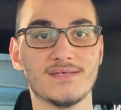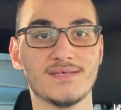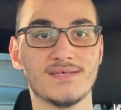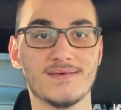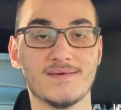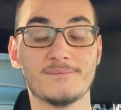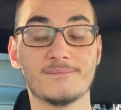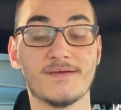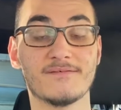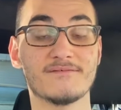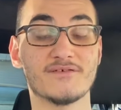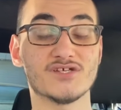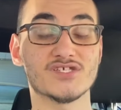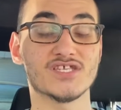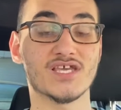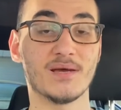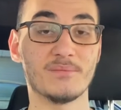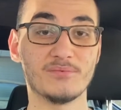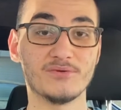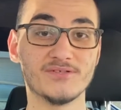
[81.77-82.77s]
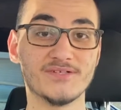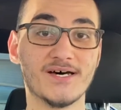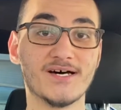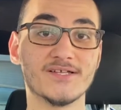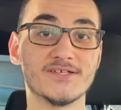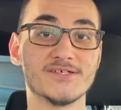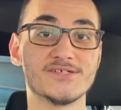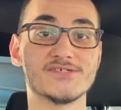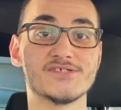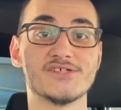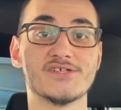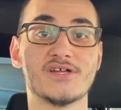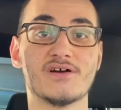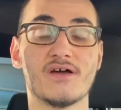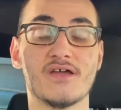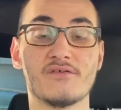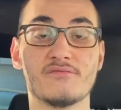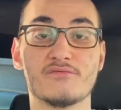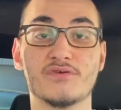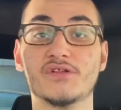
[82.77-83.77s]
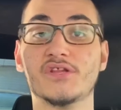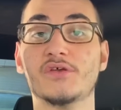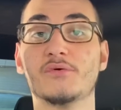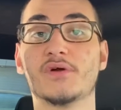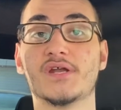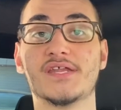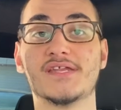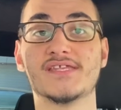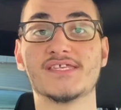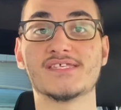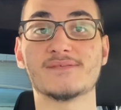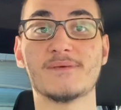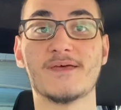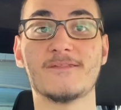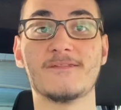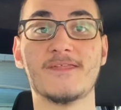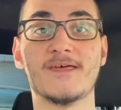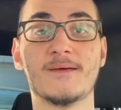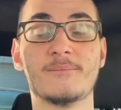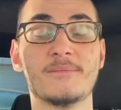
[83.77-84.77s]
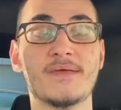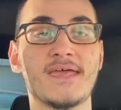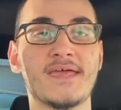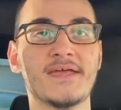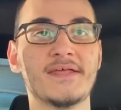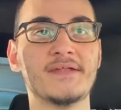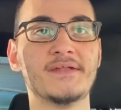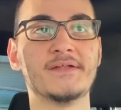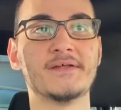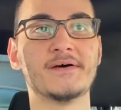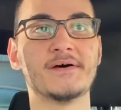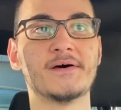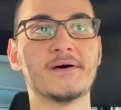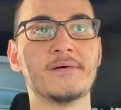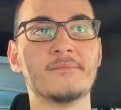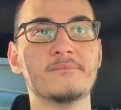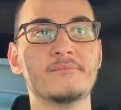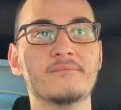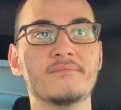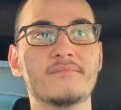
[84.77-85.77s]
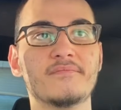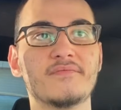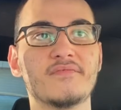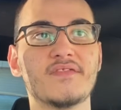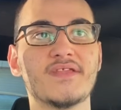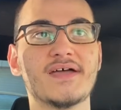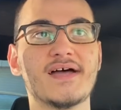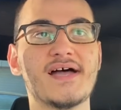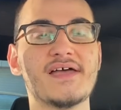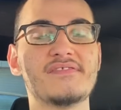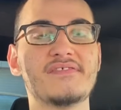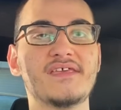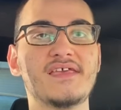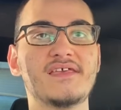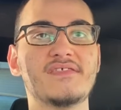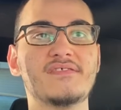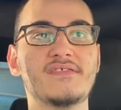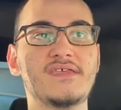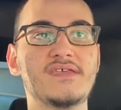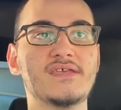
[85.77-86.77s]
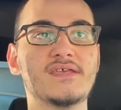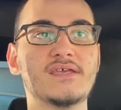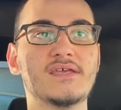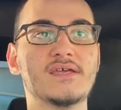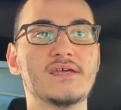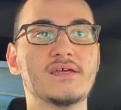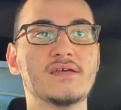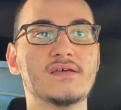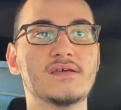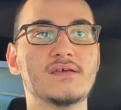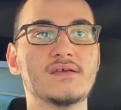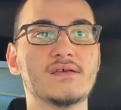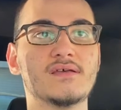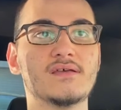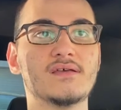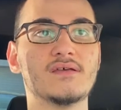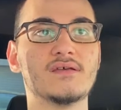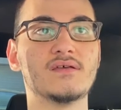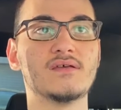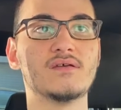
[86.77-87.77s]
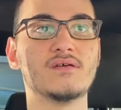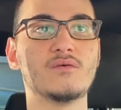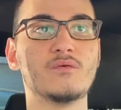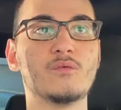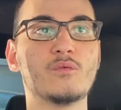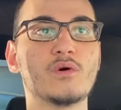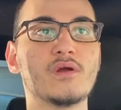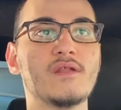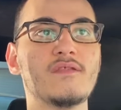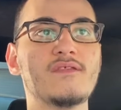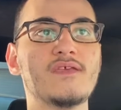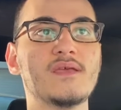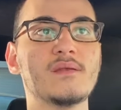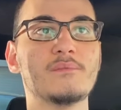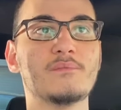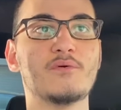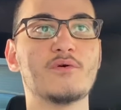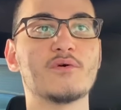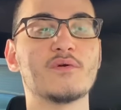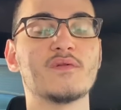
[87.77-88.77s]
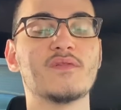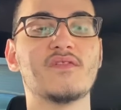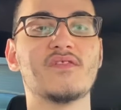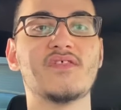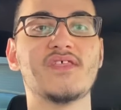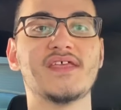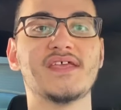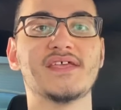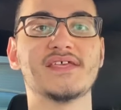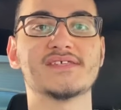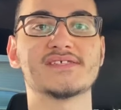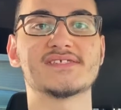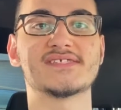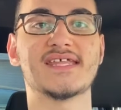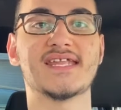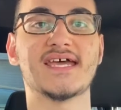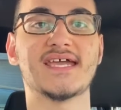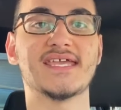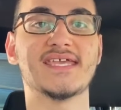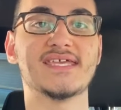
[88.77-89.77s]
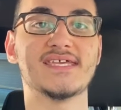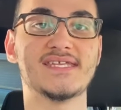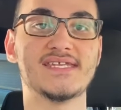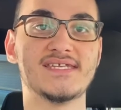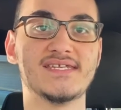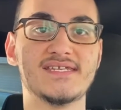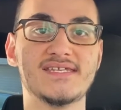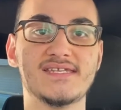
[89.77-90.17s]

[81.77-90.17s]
my first couple dollars. I really wanted to spend them. And I think one of the important things that I can,